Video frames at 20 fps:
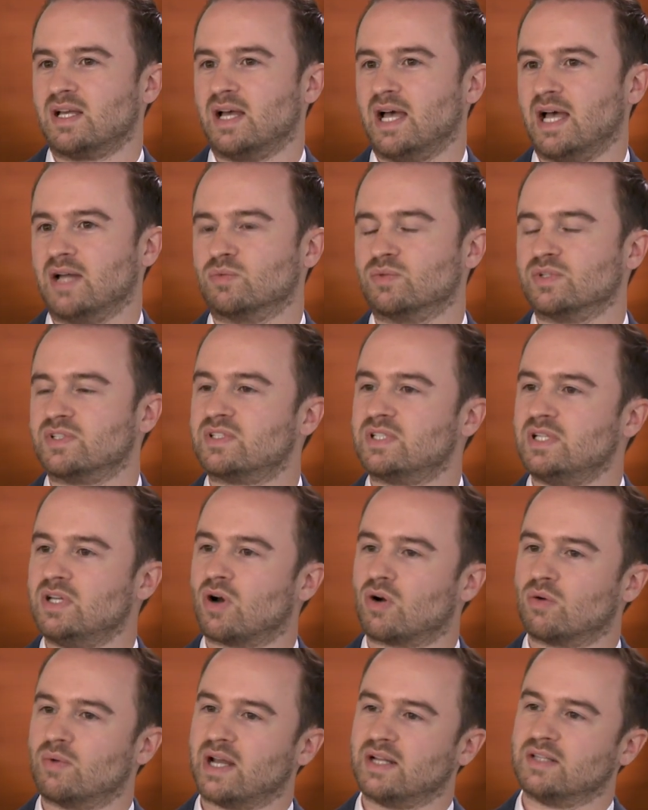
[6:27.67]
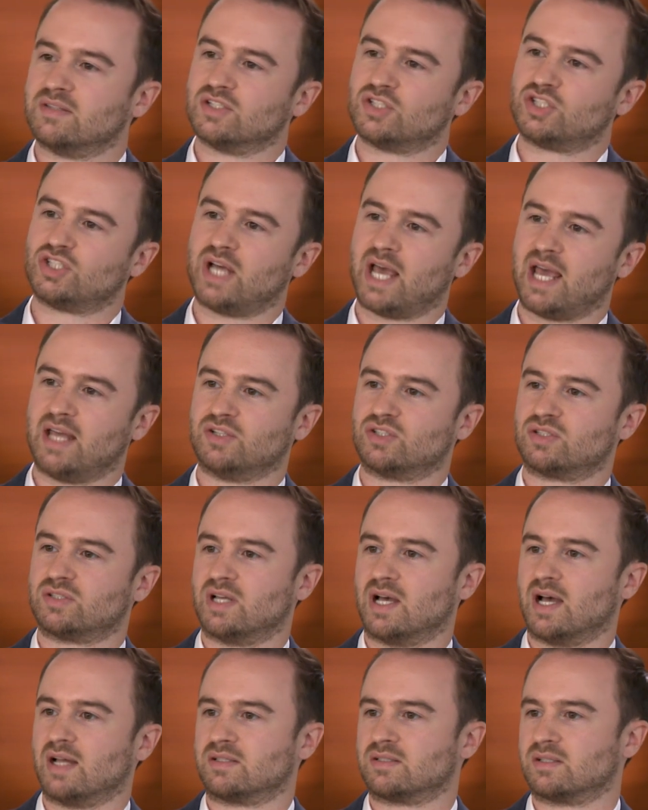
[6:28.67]
And we see already the change
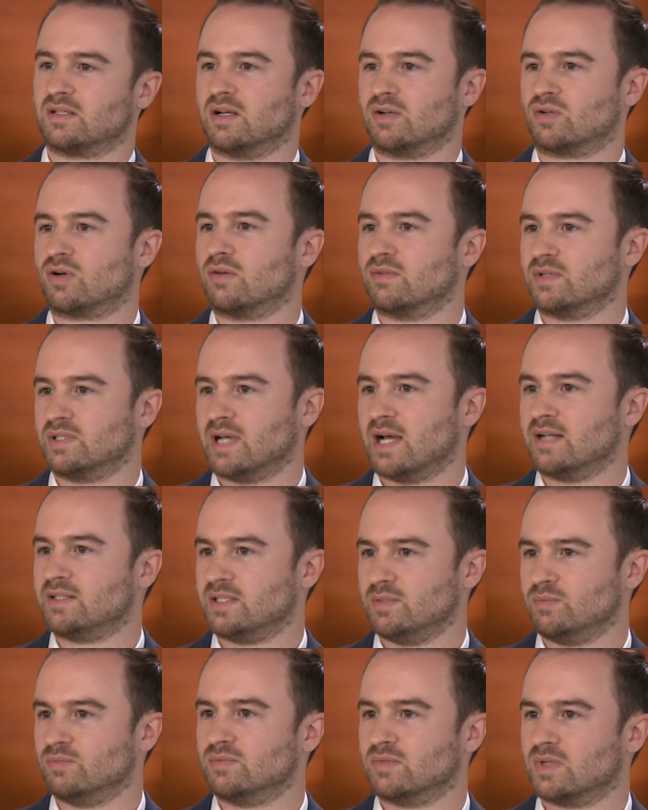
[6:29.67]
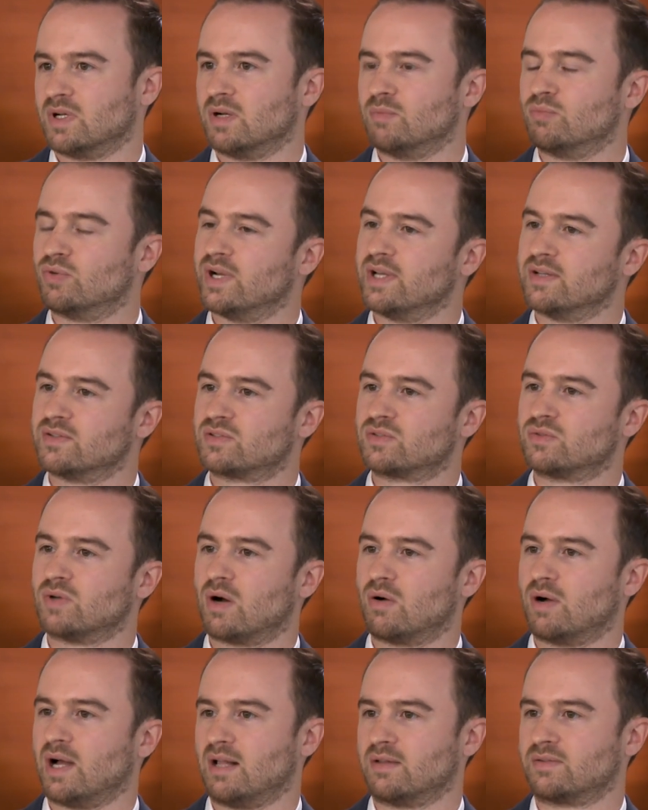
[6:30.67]
that COVID-19 brings to
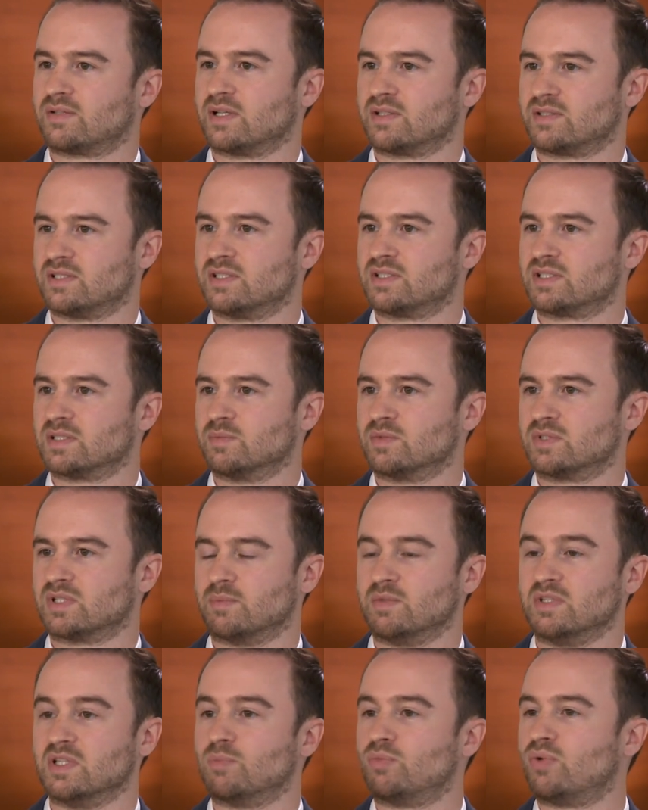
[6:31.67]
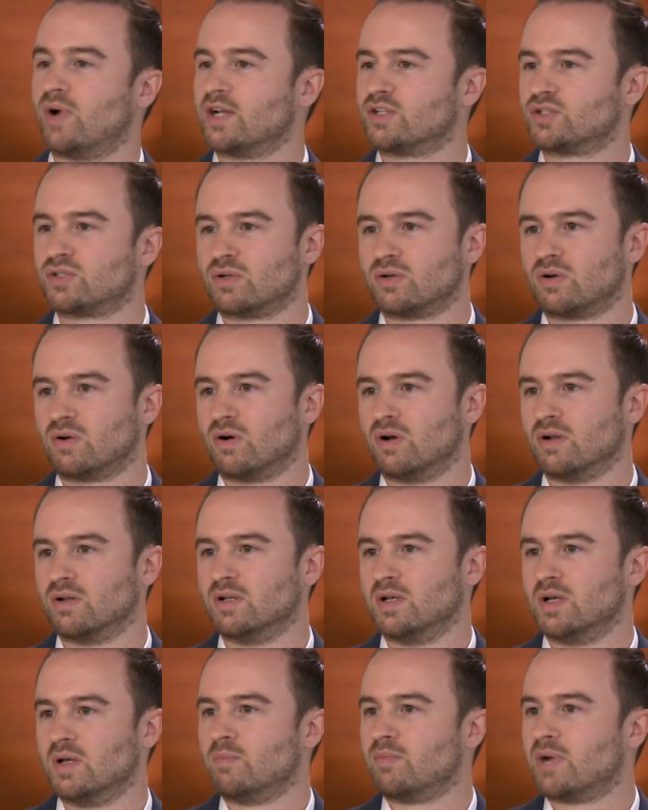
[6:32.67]
our healthcare systems. I mean, the pressure
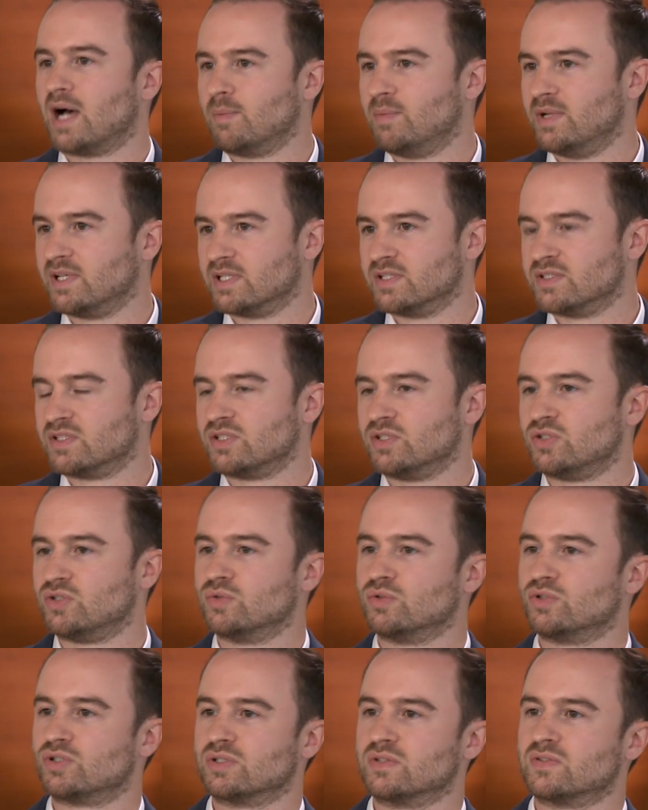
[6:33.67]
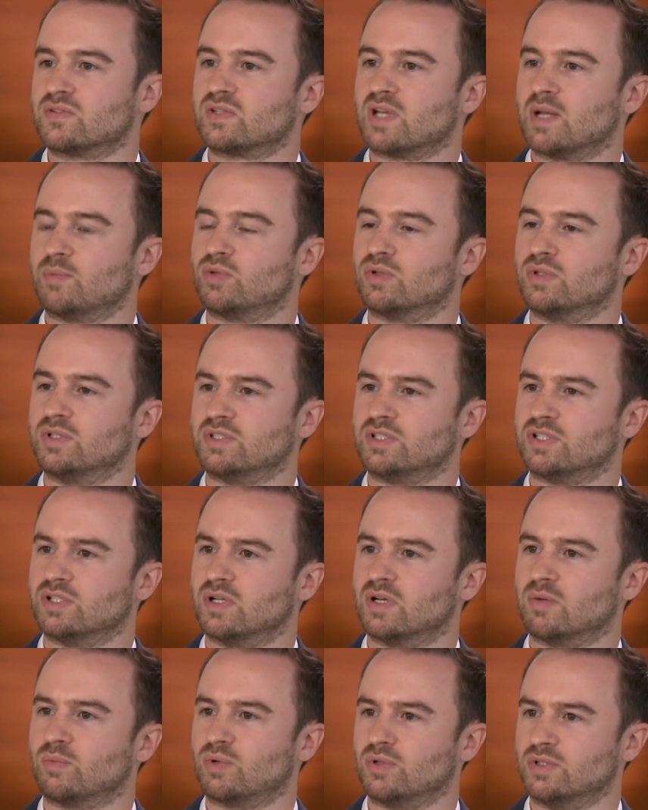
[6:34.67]
on public institutions and
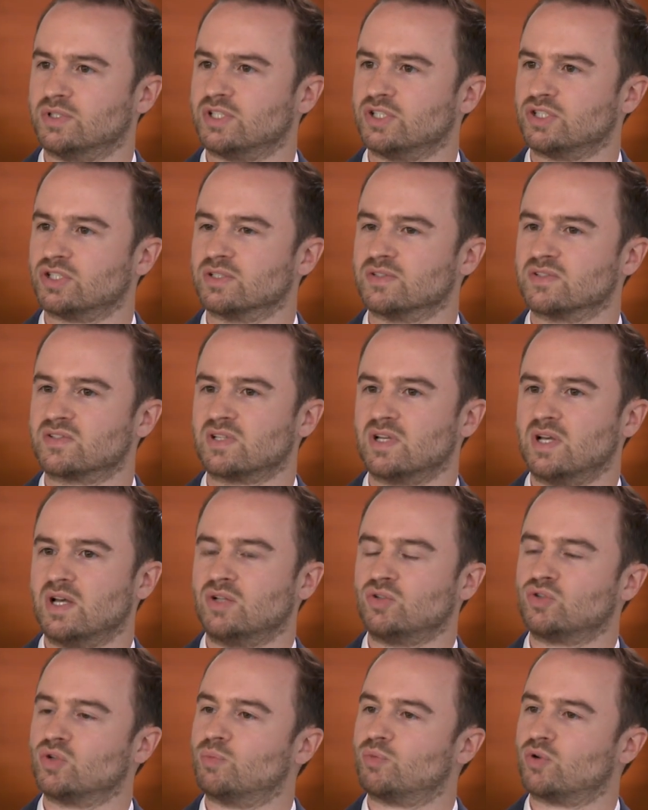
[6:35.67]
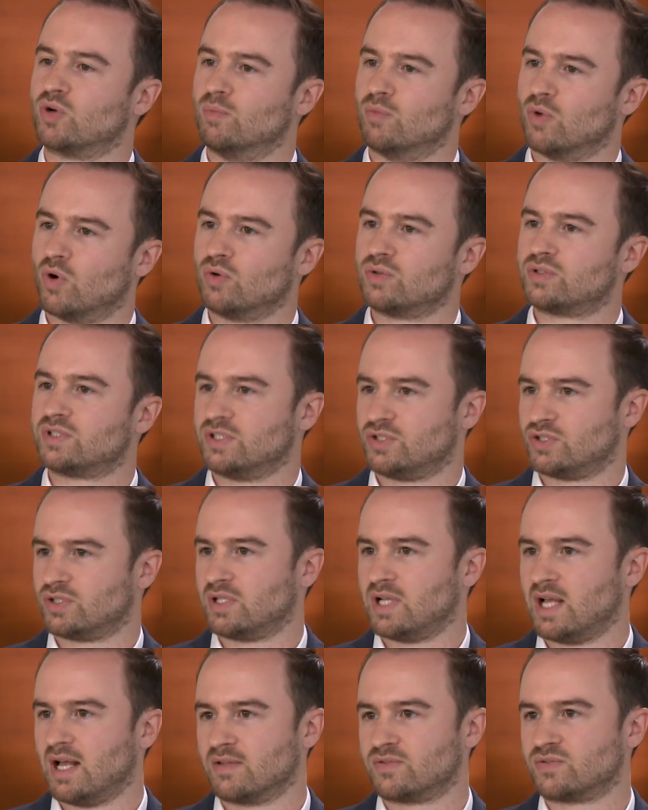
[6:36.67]
politicians to promote
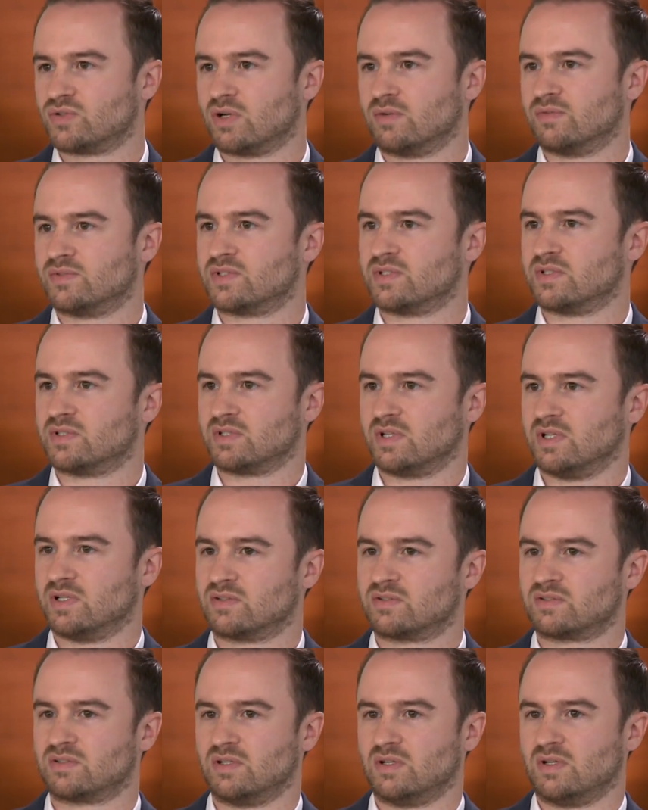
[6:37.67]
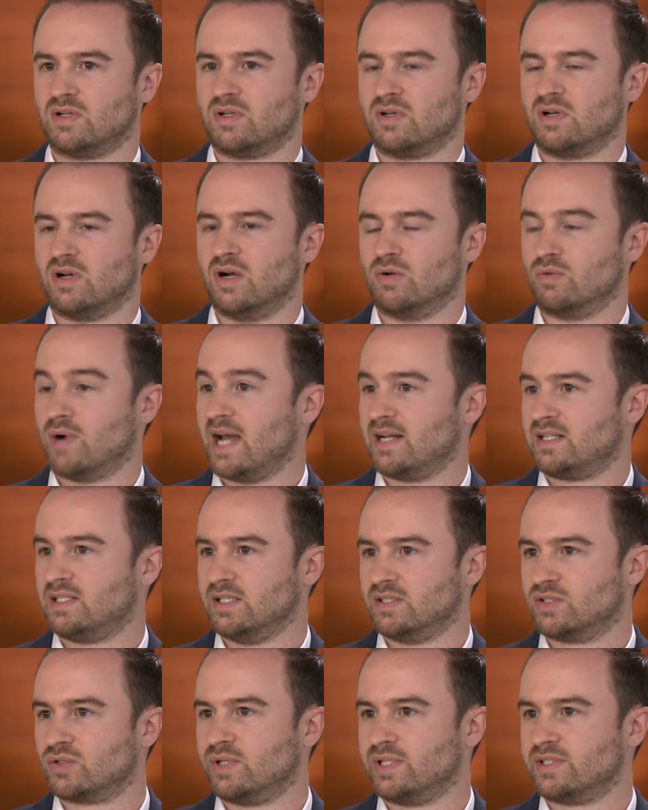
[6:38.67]
digital health services is rightly
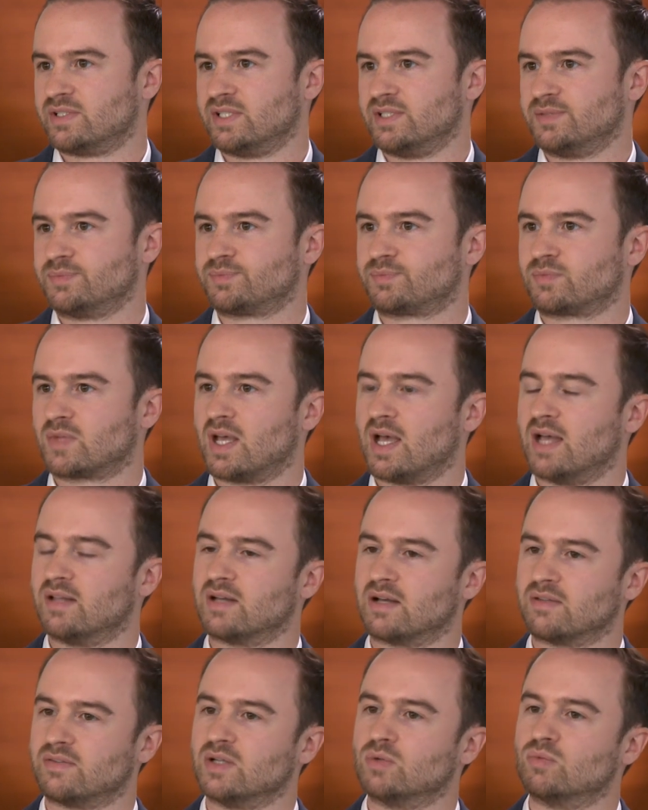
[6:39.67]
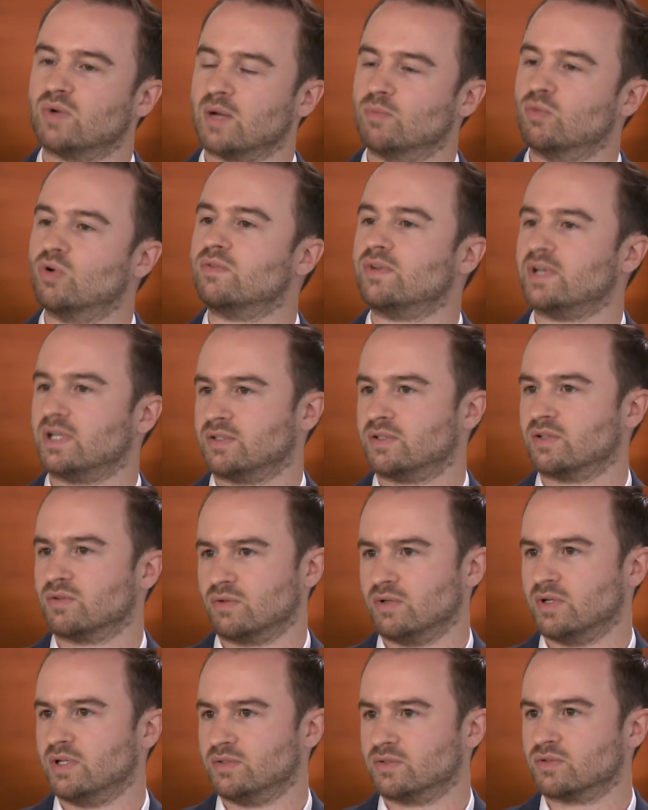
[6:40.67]
increasing. And I think we are moving into
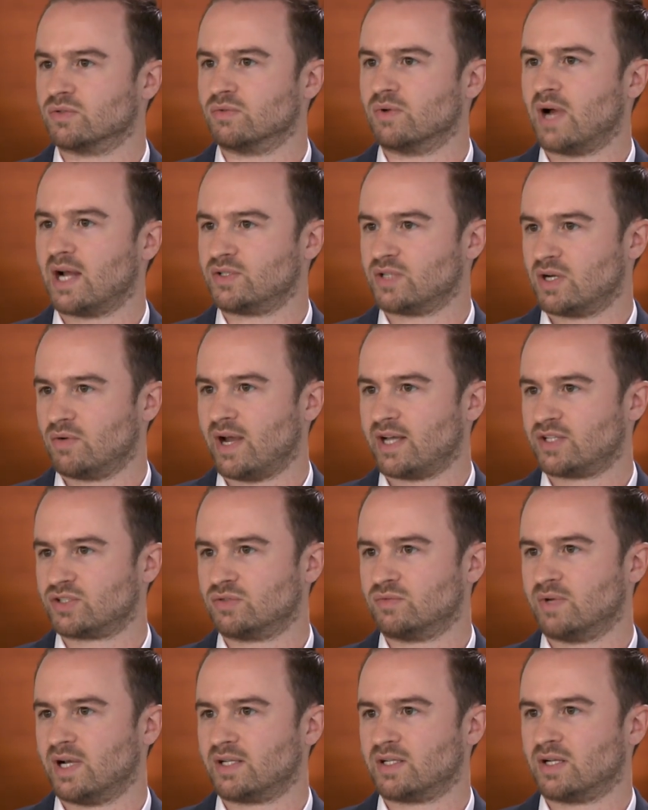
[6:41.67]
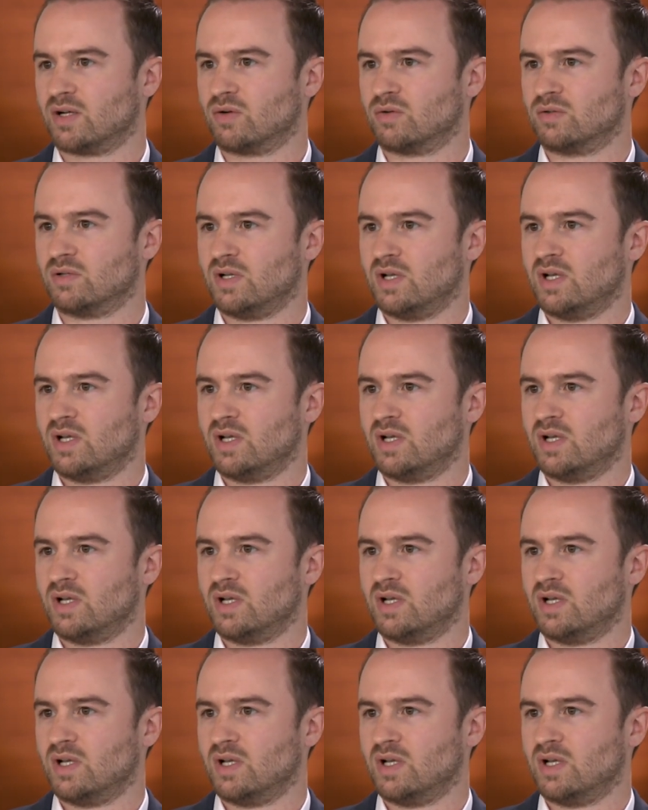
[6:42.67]
the right direction right now.